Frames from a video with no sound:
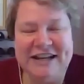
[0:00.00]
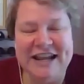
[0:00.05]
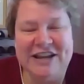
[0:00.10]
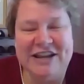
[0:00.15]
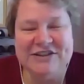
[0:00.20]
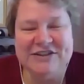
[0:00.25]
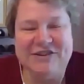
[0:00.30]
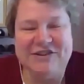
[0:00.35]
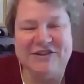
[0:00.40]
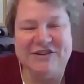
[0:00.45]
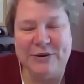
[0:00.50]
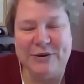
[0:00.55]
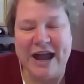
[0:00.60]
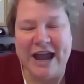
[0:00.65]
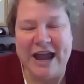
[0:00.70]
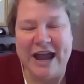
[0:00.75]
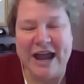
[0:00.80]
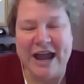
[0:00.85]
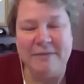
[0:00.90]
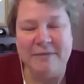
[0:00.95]
So
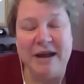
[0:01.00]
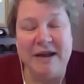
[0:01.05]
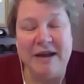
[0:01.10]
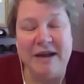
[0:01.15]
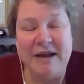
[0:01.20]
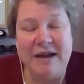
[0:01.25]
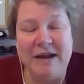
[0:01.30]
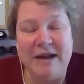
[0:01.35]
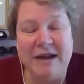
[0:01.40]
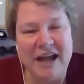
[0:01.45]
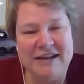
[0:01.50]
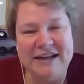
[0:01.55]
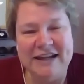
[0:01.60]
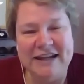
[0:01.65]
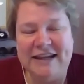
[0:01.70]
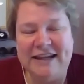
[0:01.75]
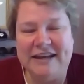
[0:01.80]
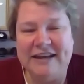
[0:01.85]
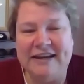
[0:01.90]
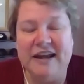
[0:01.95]
I've taught
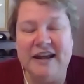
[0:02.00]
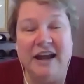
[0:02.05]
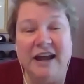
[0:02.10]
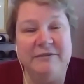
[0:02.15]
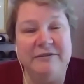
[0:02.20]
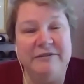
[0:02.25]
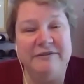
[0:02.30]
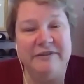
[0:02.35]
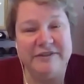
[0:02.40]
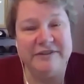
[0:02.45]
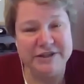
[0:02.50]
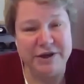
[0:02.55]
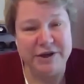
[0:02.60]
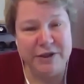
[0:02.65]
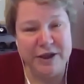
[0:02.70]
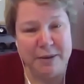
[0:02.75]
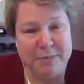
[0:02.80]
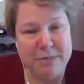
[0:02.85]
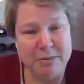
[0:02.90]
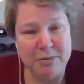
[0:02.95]
in a physical
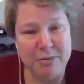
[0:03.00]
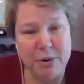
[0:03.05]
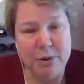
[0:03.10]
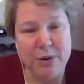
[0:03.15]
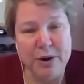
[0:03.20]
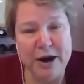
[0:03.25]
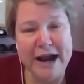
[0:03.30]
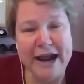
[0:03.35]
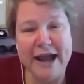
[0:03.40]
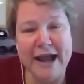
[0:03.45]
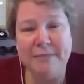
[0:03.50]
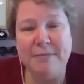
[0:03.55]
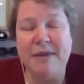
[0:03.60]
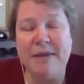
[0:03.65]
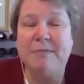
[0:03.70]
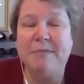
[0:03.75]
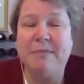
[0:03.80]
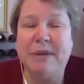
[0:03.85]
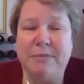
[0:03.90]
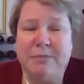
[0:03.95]
therapy program,
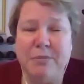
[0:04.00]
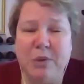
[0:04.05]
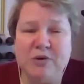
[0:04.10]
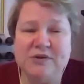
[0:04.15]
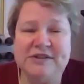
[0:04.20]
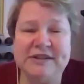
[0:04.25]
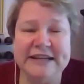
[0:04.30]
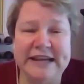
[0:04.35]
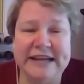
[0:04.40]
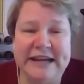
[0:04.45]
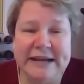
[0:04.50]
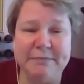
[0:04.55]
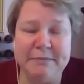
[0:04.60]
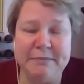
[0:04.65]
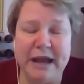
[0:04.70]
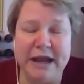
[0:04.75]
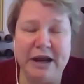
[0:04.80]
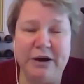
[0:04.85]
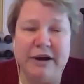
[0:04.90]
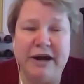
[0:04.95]
but mostly
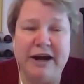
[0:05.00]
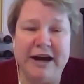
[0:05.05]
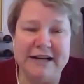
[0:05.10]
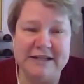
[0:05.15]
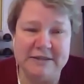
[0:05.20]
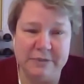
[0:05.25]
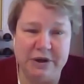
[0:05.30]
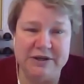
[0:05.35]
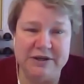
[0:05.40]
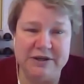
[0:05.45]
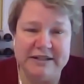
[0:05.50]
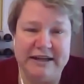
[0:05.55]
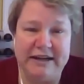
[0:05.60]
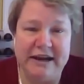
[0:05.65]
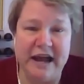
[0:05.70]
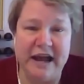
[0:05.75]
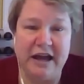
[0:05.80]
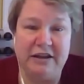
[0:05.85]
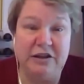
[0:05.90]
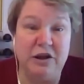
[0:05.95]
my career has worked in
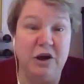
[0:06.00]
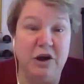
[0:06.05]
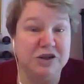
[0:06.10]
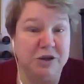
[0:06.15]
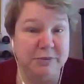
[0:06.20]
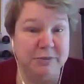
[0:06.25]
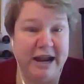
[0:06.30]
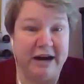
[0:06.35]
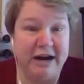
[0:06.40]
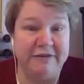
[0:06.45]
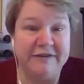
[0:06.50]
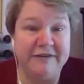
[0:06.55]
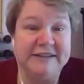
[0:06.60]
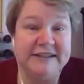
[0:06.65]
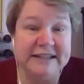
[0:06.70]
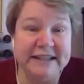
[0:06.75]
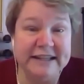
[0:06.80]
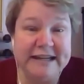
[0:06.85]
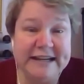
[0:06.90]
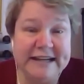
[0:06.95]
long-term care
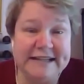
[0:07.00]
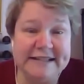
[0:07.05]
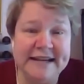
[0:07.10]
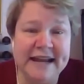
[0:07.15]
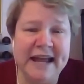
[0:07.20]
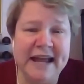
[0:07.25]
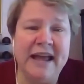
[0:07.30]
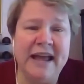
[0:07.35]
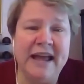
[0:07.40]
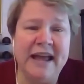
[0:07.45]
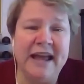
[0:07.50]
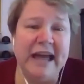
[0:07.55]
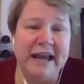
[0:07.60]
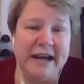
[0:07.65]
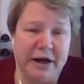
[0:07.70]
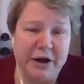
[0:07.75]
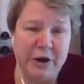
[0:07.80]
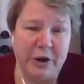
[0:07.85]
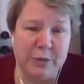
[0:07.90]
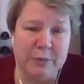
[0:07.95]
facilities and
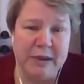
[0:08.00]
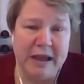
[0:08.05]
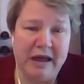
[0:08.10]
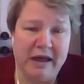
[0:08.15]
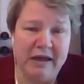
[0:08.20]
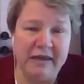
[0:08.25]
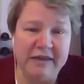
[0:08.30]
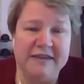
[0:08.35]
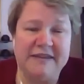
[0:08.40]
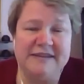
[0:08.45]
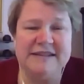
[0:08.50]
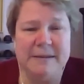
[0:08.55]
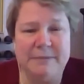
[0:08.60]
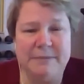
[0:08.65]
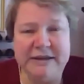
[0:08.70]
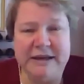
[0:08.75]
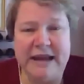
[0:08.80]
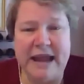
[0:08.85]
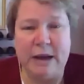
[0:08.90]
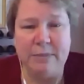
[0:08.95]
in home health, some
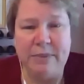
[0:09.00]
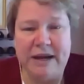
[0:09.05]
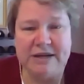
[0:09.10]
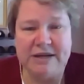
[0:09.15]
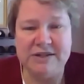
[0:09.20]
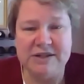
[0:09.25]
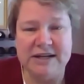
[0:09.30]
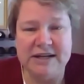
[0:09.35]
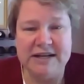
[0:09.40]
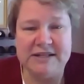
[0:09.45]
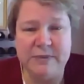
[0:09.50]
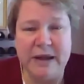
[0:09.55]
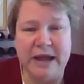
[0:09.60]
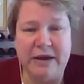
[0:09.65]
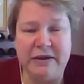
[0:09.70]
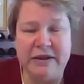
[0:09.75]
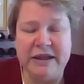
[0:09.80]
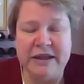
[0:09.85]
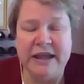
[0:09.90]
in the outpatient as well.